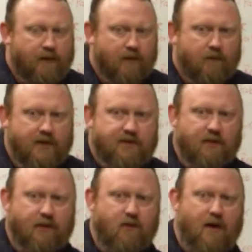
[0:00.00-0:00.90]
But
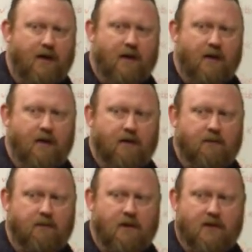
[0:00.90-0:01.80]
recently running
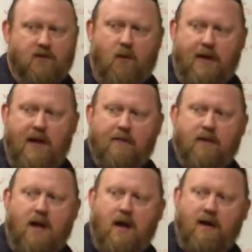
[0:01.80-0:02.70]
a 20
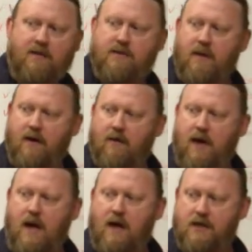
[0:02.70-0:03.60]
amp line into my
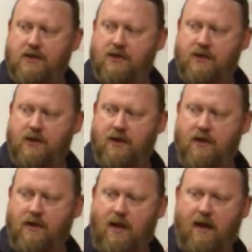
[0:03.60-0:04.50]
garage,
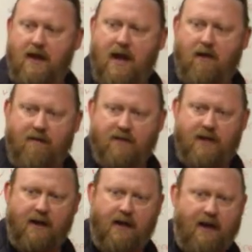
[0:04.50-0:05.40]
I now have a
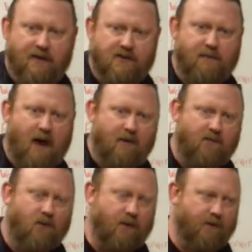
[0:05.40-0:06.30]
dedicated
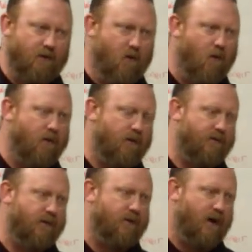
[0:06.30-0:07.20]
spot for it in the
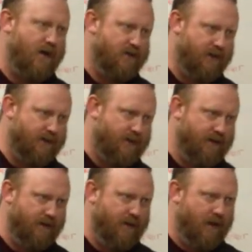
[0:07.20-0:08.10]
corner of the garage. That's
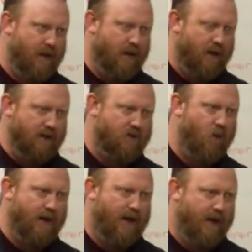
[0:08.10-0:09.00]
a
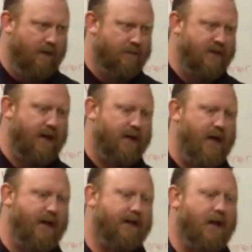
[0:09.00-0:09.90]
20 amp
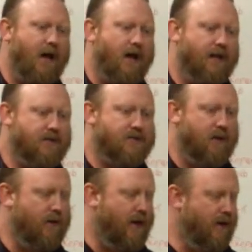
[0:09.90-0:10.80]
dedicated line,
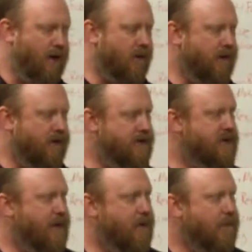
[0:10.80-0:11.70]
so I wanted to
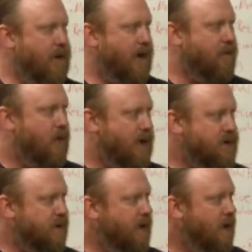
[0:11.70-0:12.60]
step up my
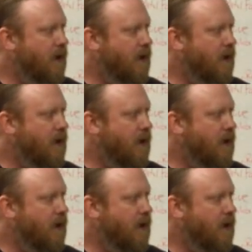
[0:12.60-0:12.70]
compressor.